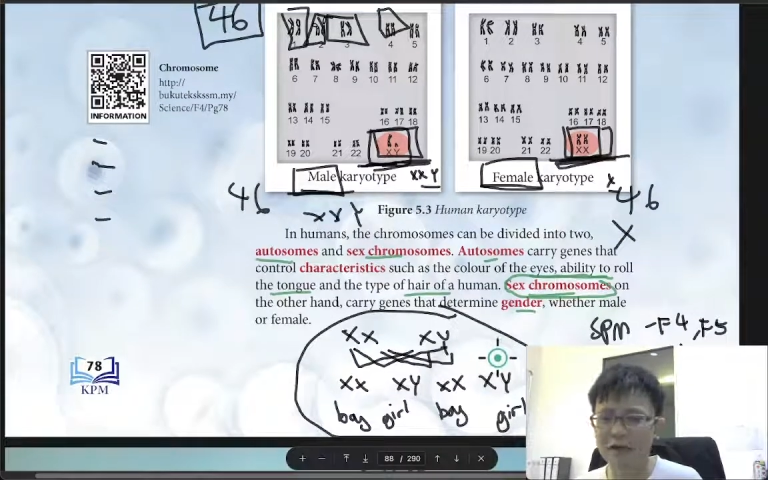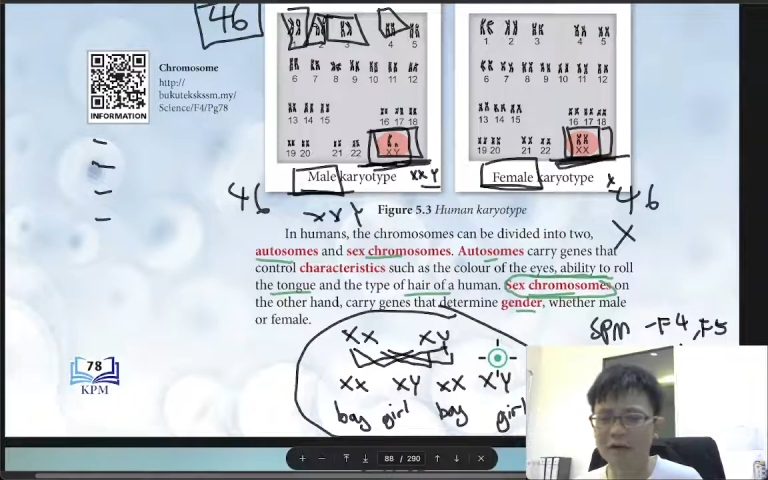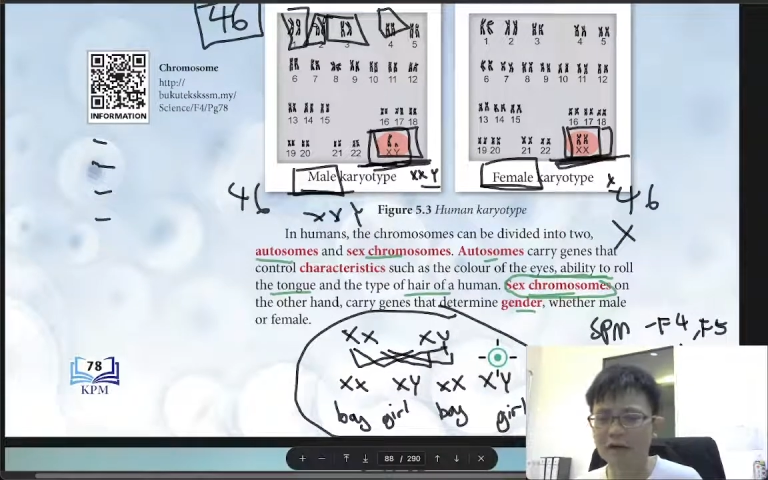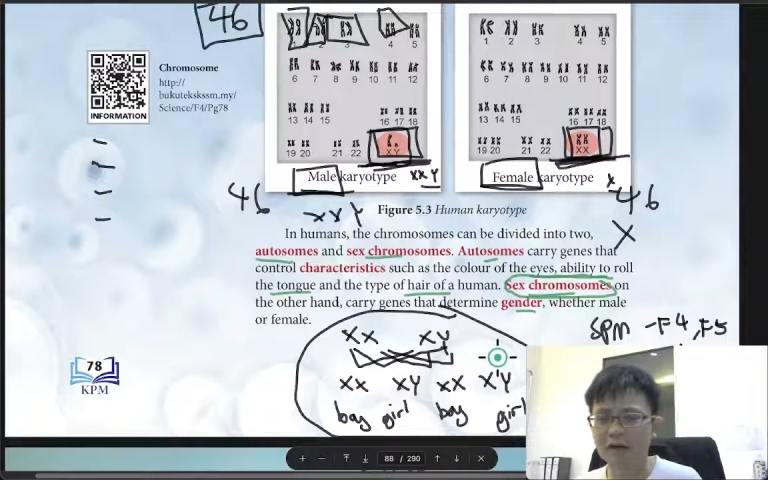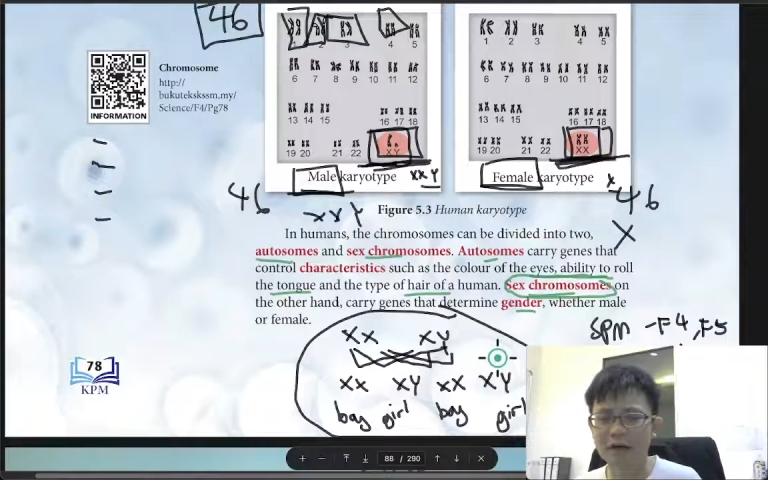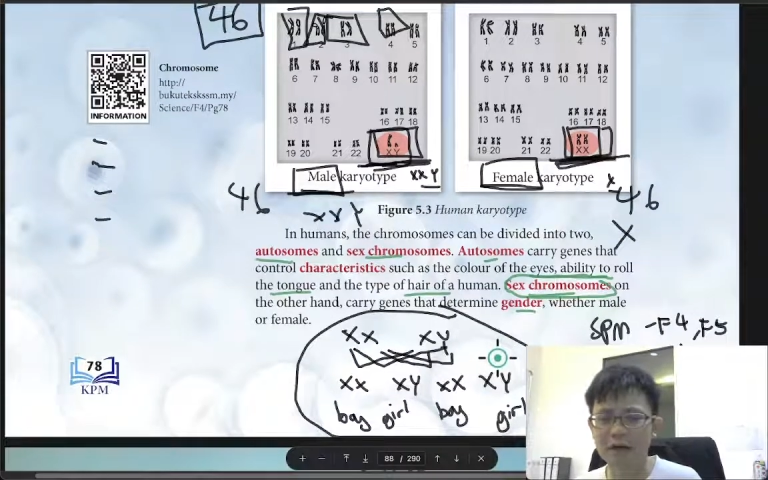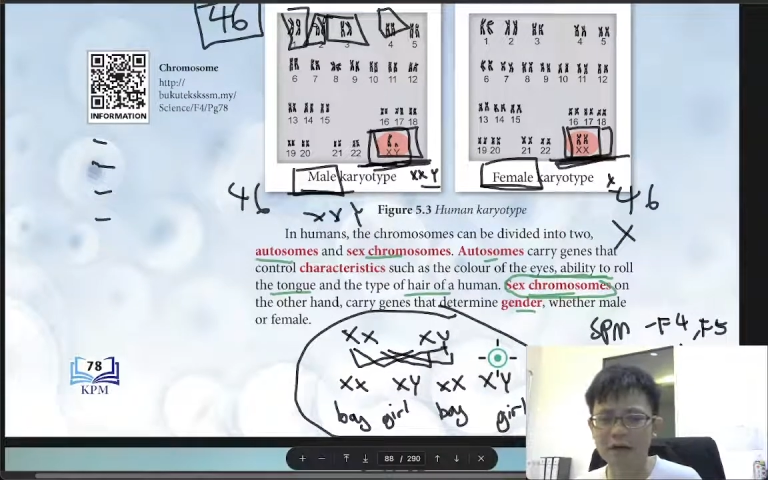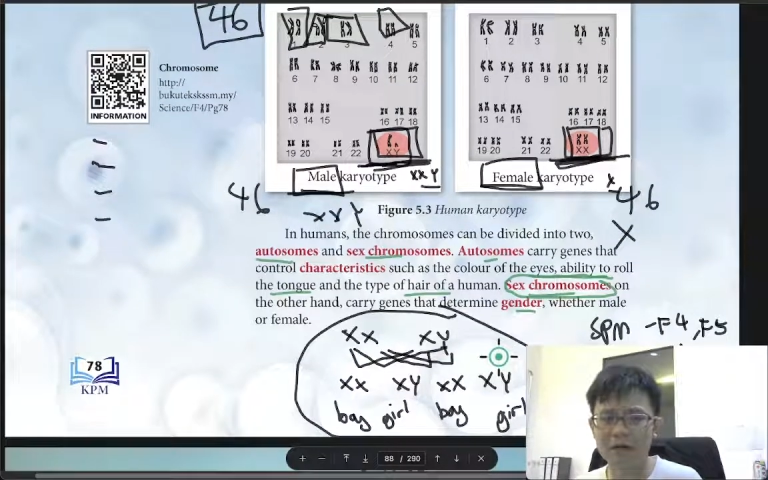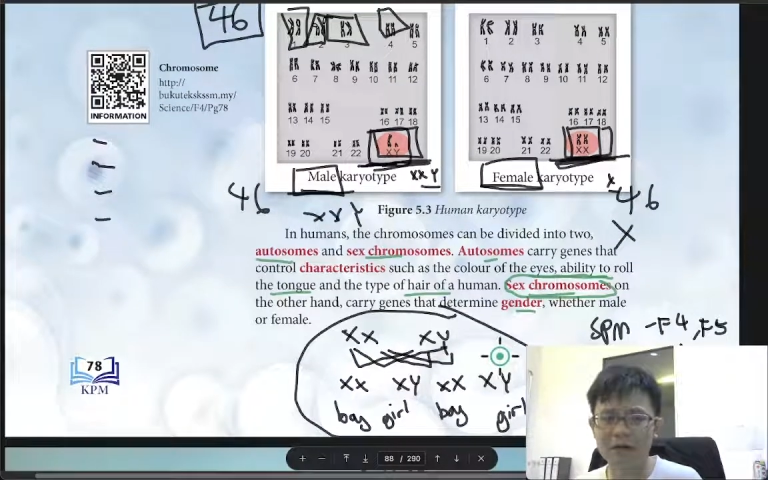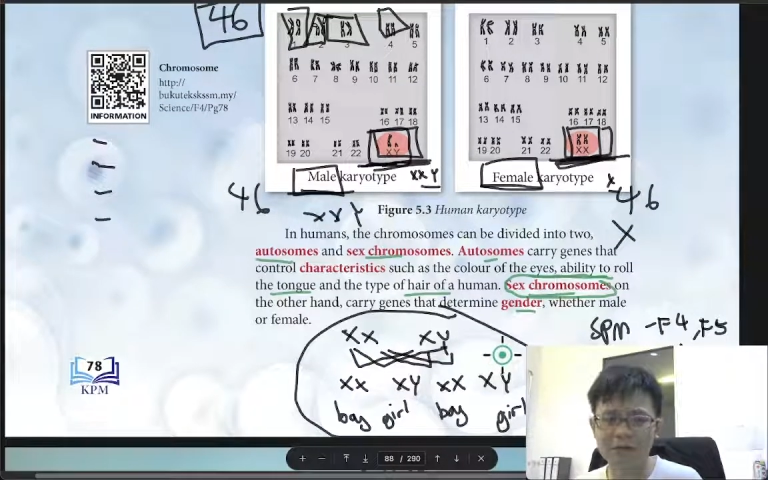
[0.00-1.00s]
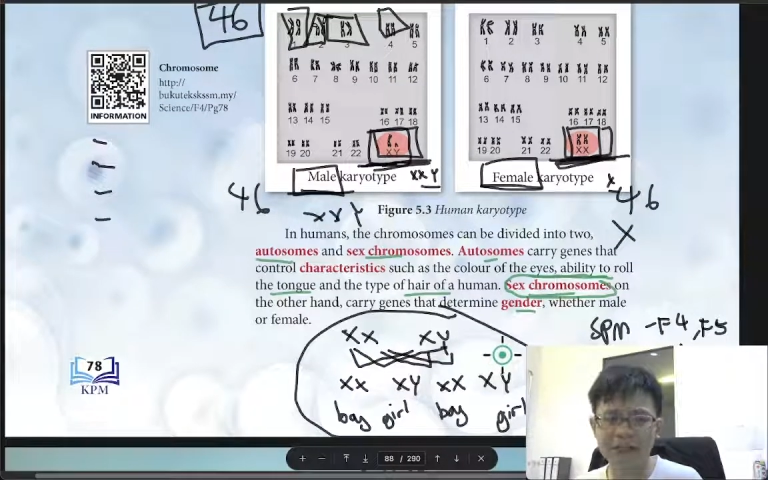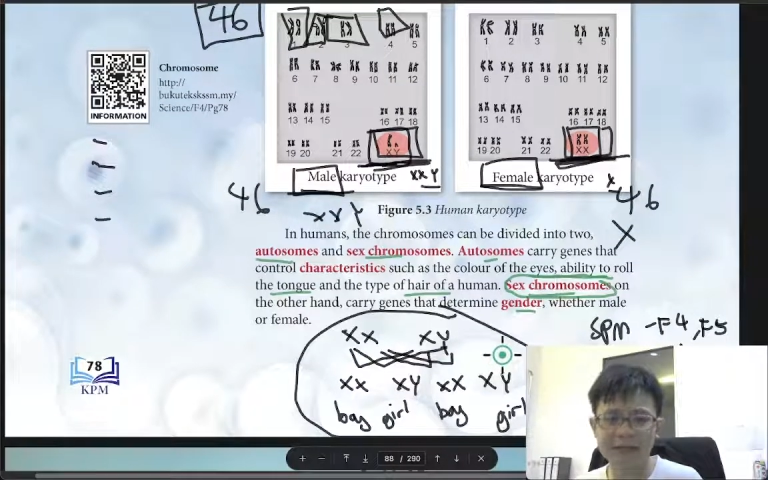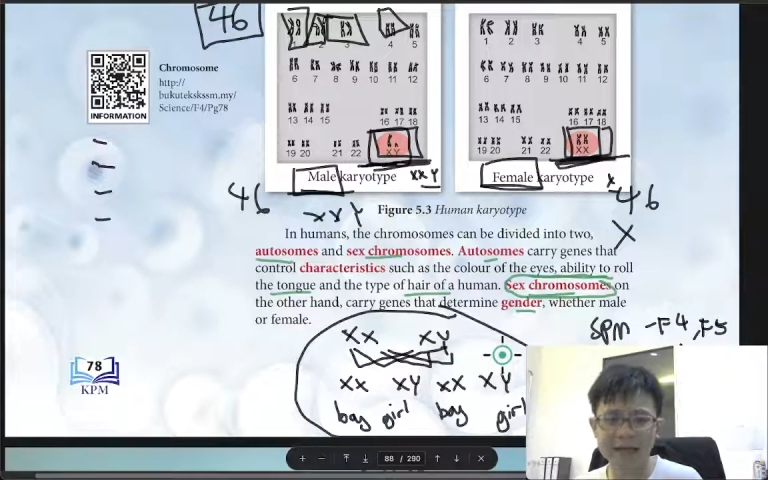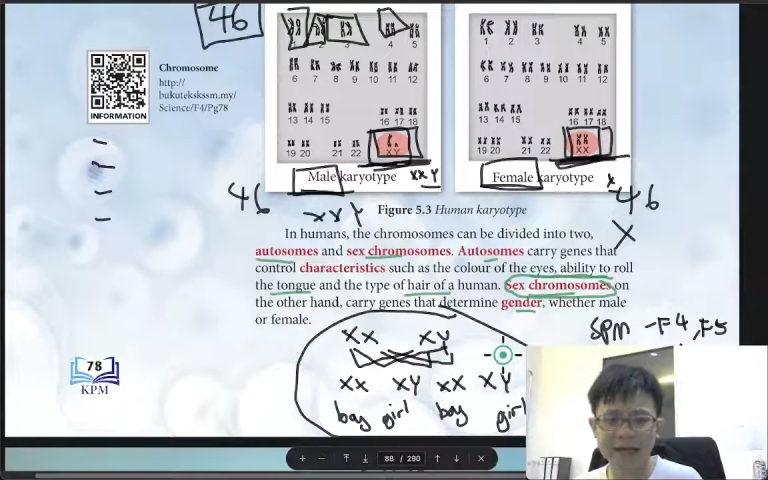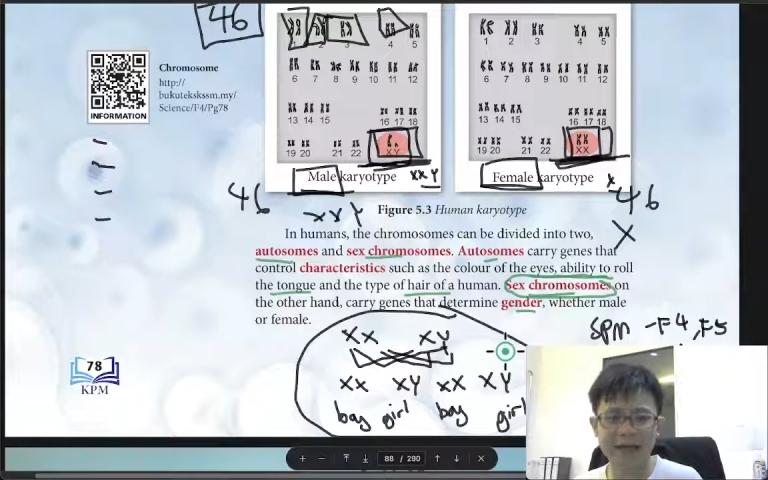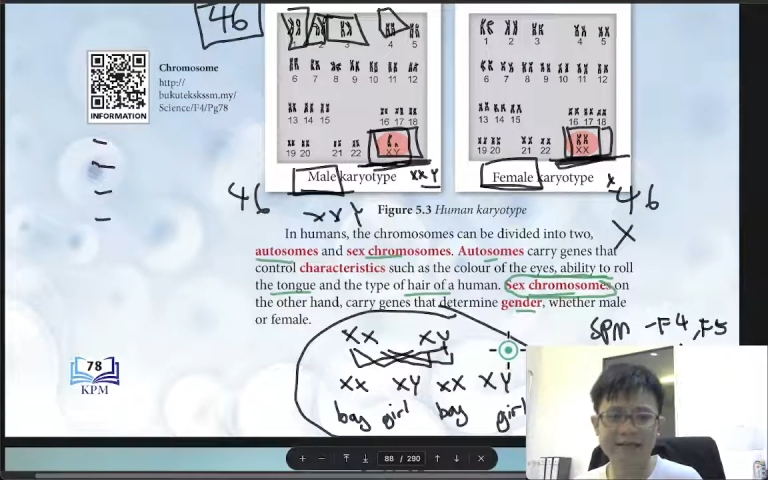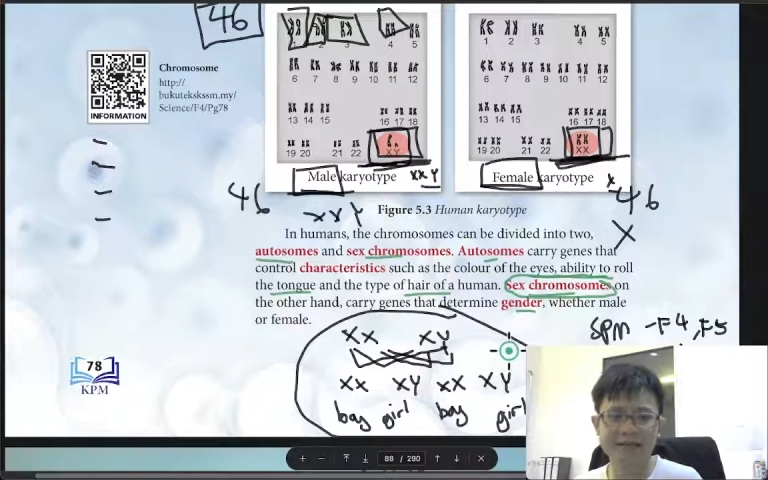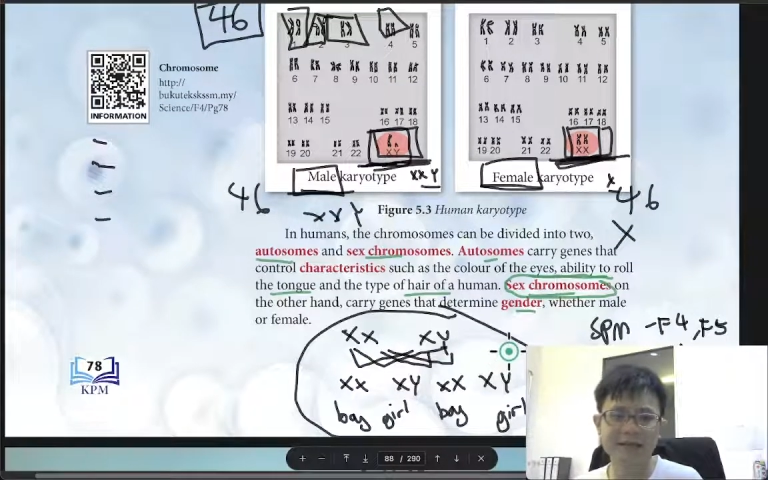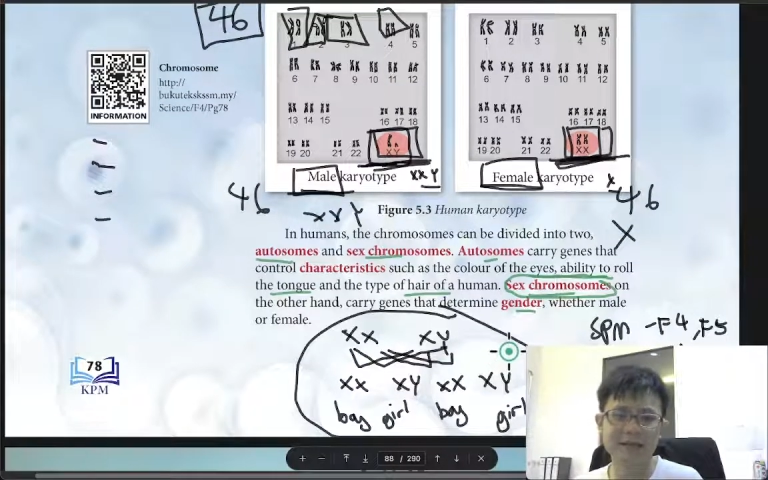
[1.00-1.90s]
or just X,